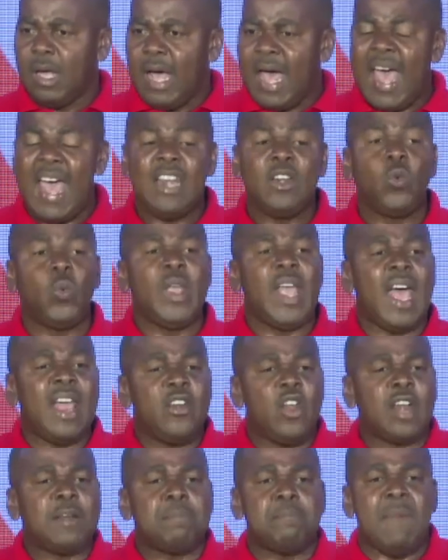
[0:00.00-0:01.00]
And we are
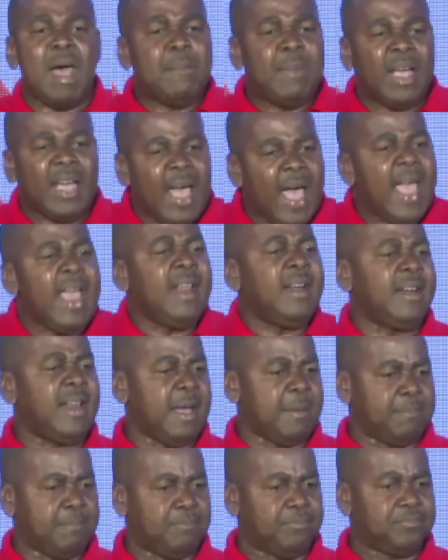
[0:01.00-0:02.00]
not mama guying
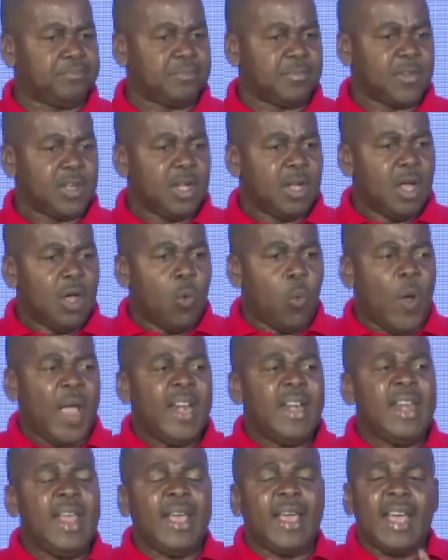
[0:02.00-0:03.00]
them.
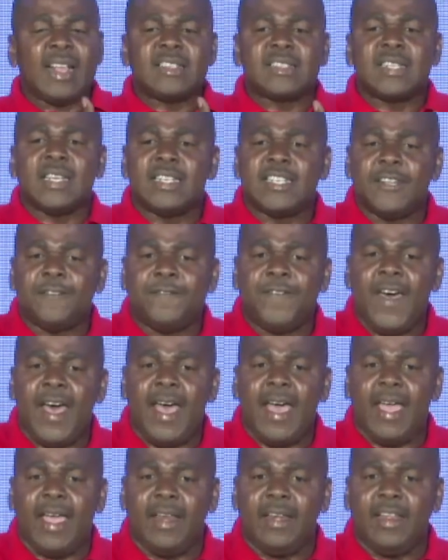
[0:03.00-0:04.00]
When they get
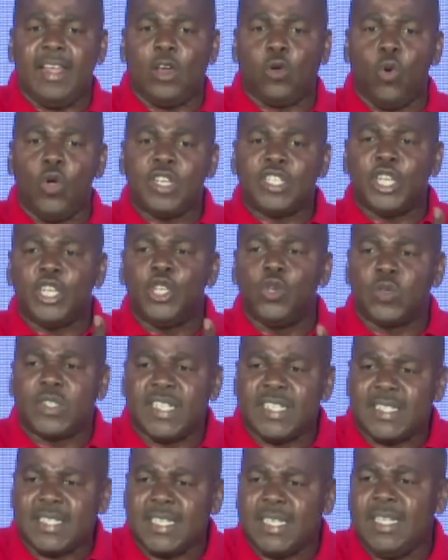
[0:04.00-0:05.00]
certified, they're going to
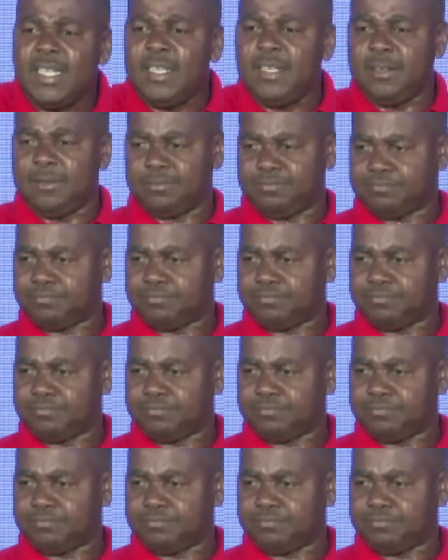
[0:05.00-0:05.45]
UTT.